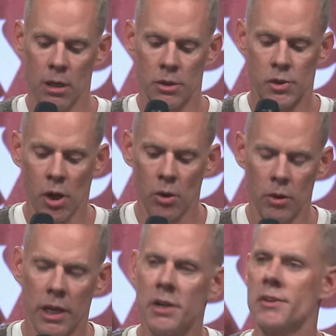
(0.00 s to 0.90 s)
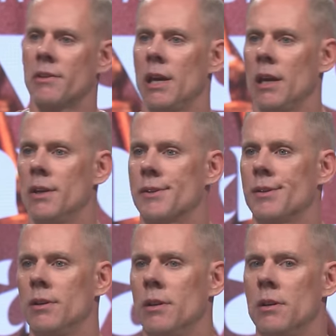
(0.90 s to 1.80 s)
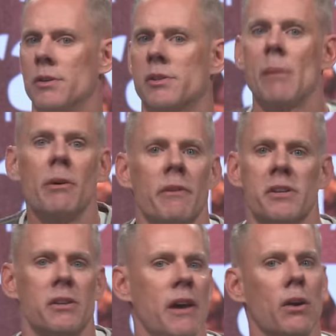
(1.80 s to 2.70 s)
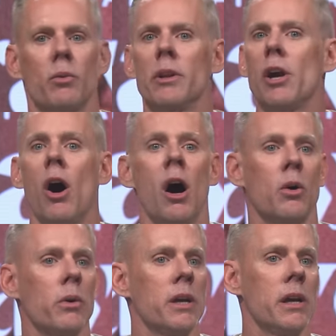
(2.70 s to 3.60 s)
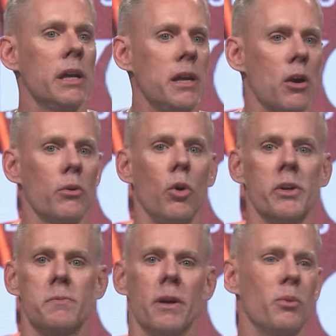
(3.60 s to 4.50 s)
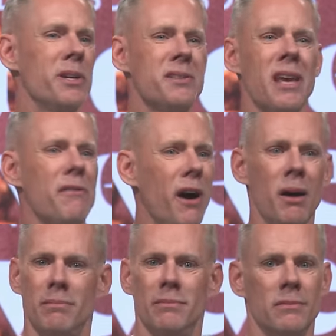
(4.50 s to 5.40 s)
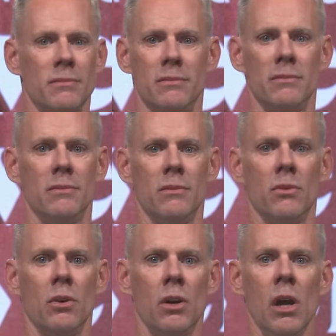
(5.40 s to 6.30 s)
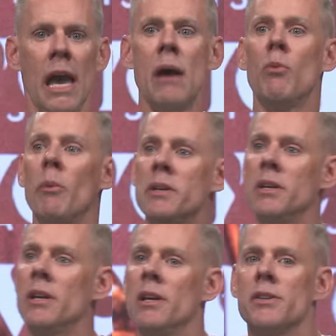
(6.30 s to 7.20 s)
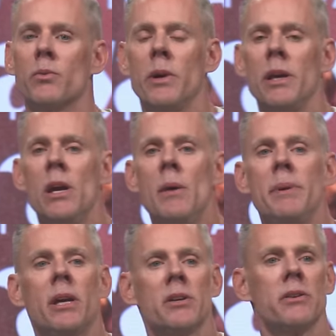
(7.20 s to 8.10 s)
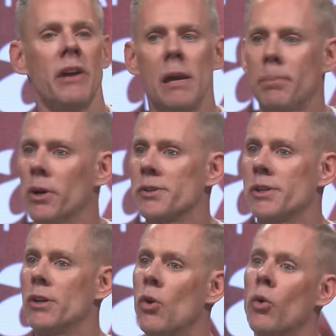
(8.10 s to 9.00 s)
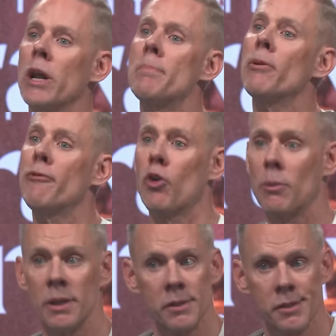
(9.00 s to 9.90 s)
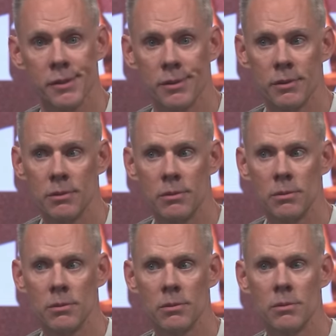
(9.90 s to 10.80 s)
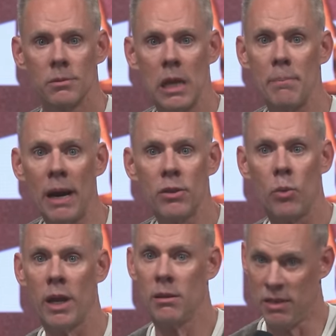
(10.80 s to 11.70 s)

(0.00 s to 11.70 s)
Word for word: So here's the thing is, some of us have had a really awkward encounter with the Holy Spirit and we just gave up. And what we did is we, because of a person or a performance, and by the way,